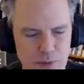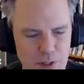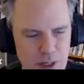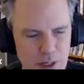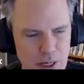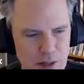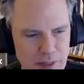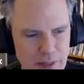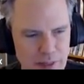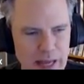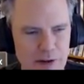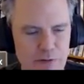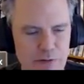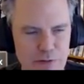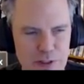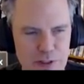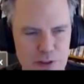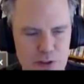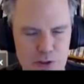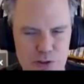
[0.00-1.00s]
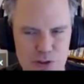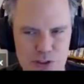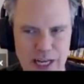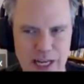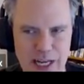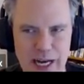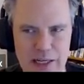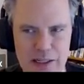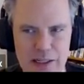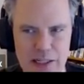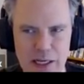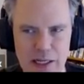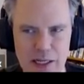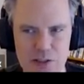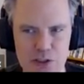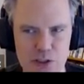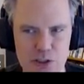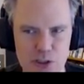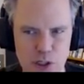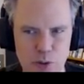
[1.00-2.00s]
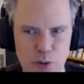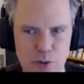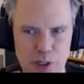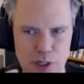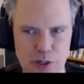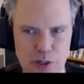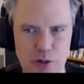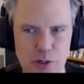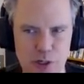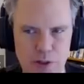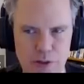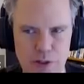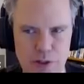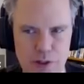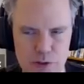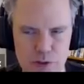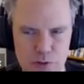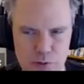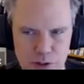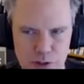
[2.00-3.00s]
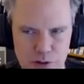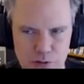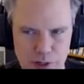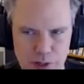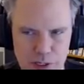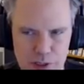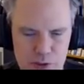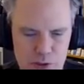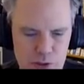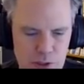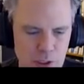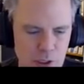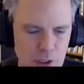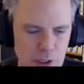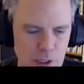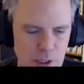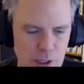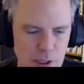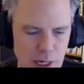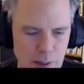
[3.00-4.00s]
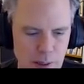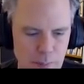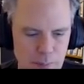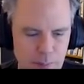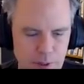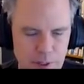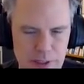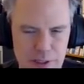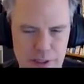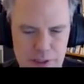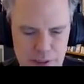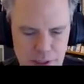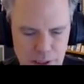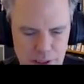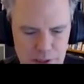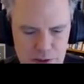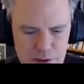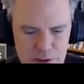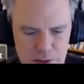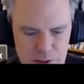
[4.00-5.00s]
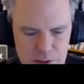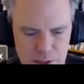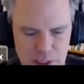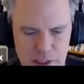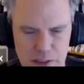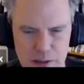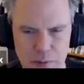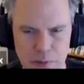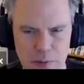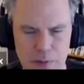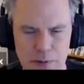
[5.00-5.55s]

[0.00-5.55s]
And that feature is not yet shown here in the user interface, but it does need